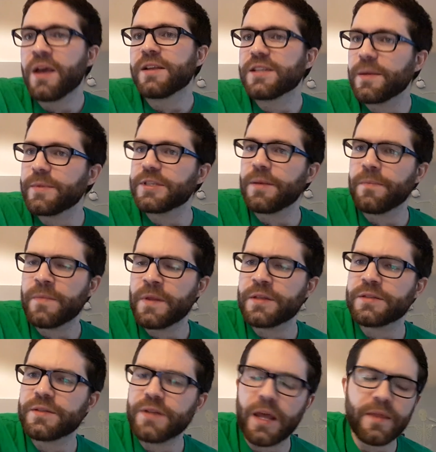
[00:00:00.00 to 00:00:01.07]
Tell me
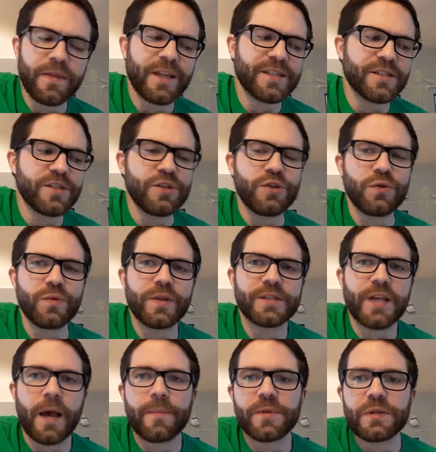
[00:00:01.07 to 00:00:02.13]
something that's new that's
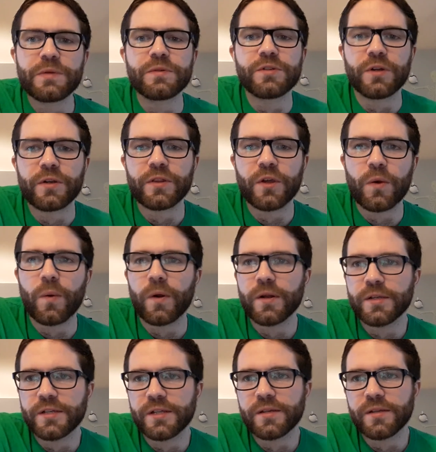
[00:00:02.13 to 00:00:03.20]
happened to you during the
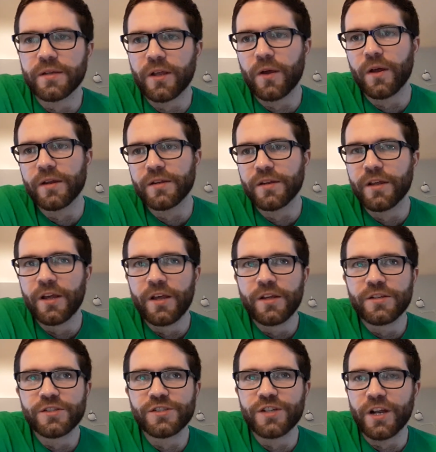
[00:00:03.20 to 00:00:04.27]
quarantine. Go ahead and
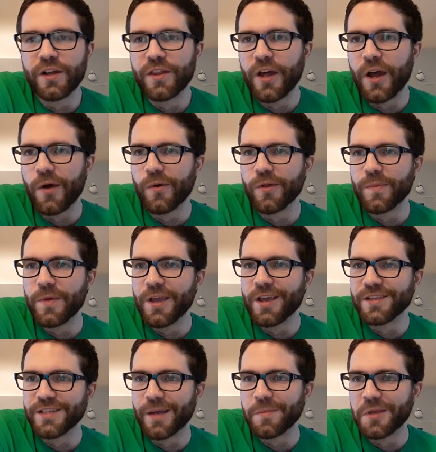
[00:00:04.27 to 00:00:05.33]
share that with me,
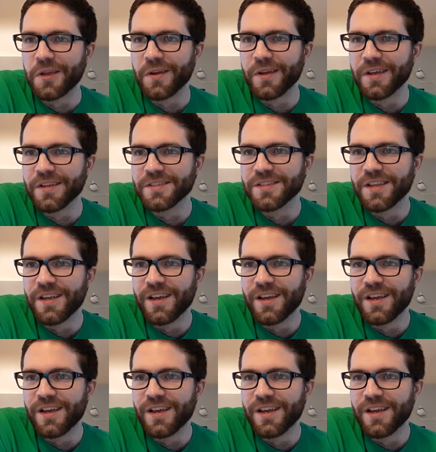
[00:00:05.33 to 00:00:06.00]
because I'm curious